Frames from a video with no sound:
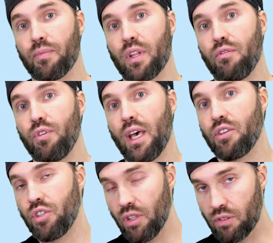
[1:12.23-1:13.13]
If you had
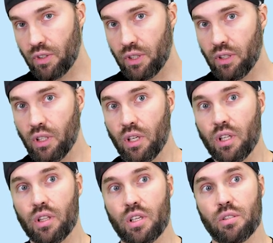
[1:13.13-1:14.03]
children,
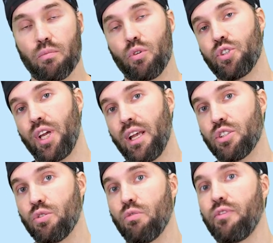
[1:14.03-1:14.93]
there's a more
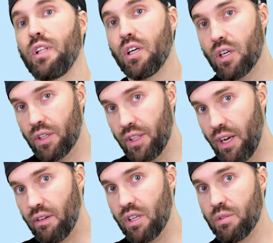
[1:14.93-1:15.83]
chance you'll feel hardened
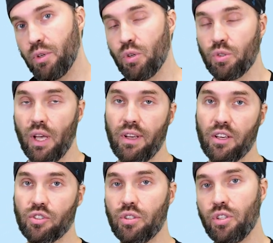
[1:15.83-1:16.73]
areas because you have
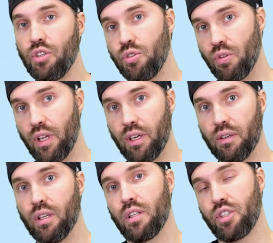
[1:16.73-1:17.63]
extra tissue there.
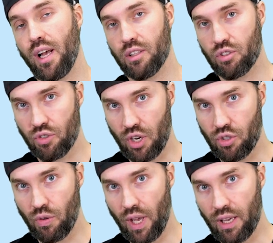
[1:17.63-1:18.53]
The child
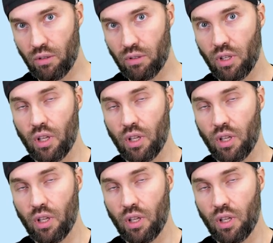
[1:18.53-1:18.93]
stretched you out,